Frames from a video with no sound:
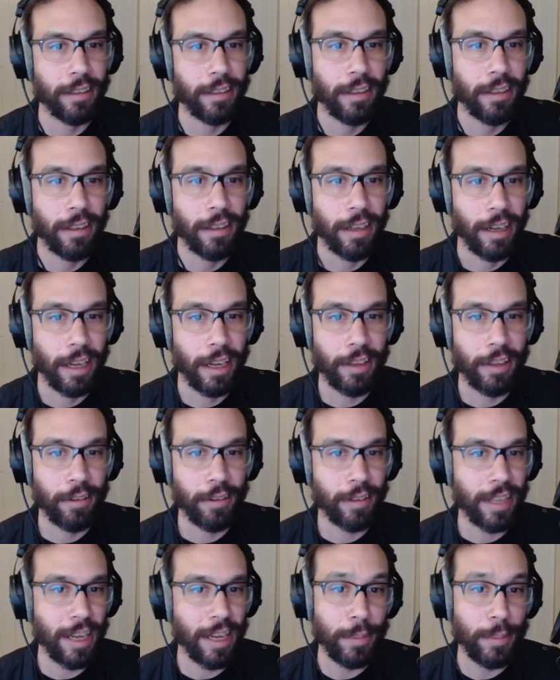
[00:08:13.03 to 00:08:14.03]
There are a
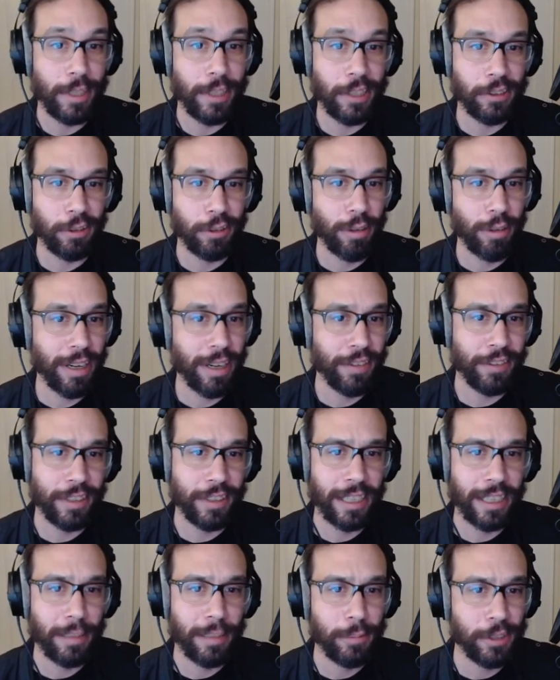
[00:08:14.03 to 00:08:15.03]
lot of potential crafted
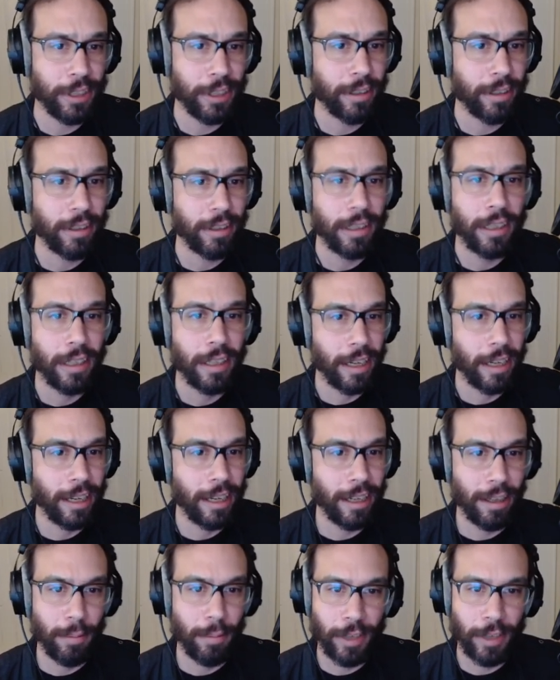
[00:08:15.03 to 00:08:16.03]
items here,
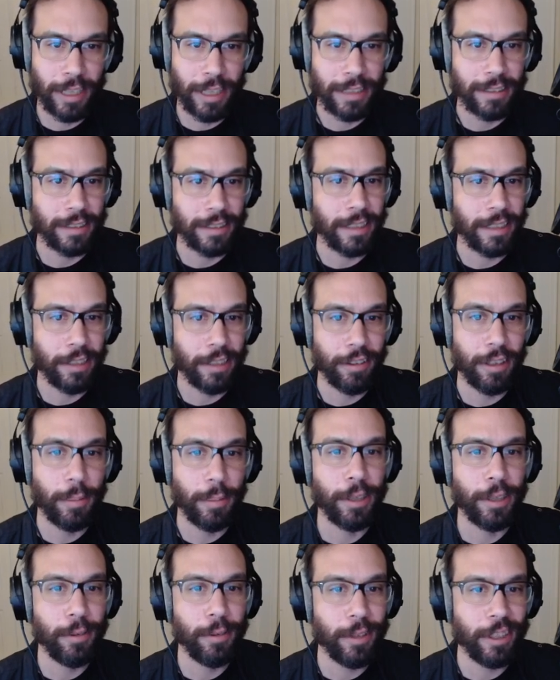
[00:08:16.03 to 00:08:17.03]
helm, rings, etc., but
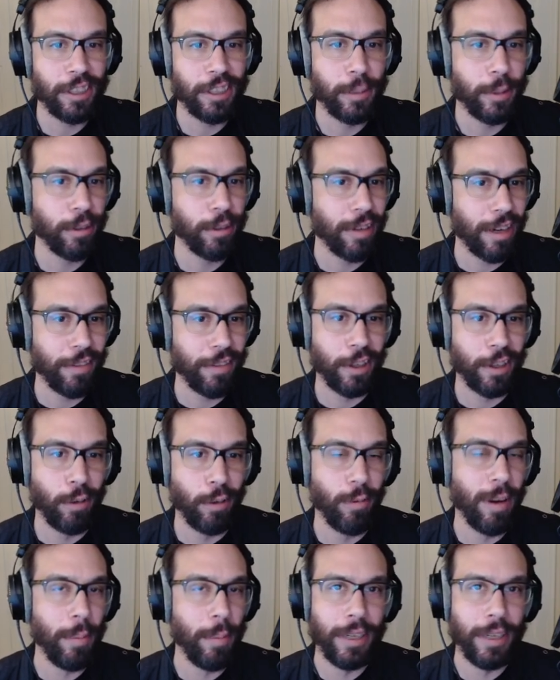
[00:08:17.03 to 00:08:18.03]
you really should be crafting a
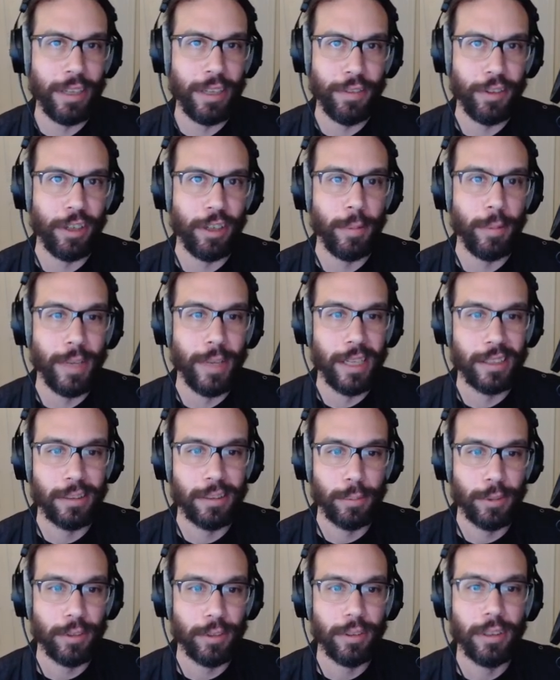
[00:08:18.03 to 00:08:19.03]
weapon if at all
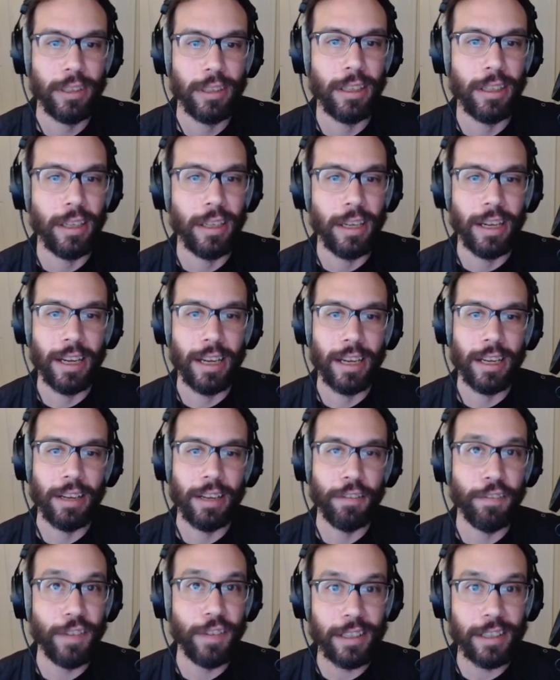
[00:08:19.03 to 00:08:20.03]
possible. And
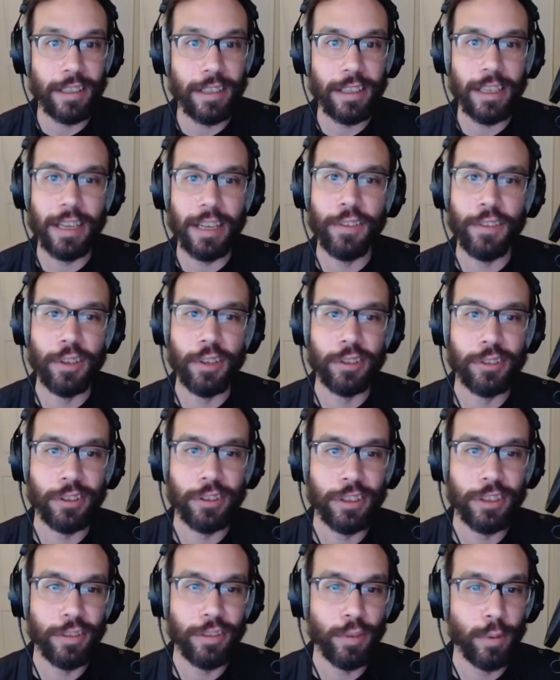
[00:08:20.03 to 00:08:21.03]
finally, if you're
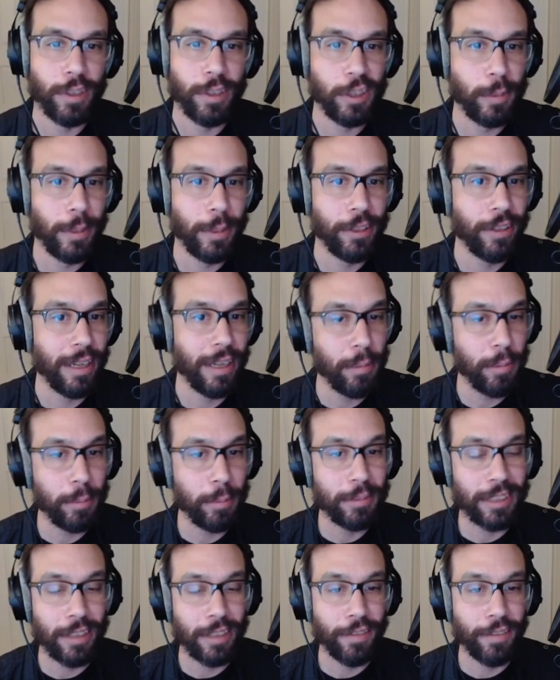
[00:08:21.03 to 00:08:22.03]
searching for what to spend your
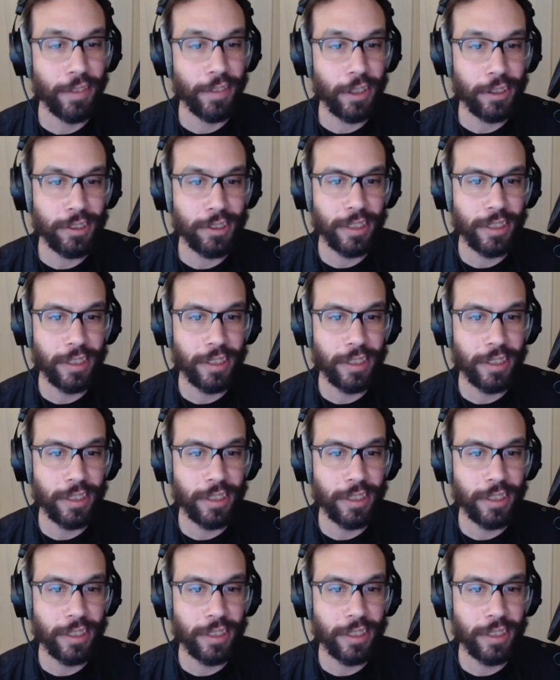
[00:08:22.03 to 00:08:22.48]
emblems on first,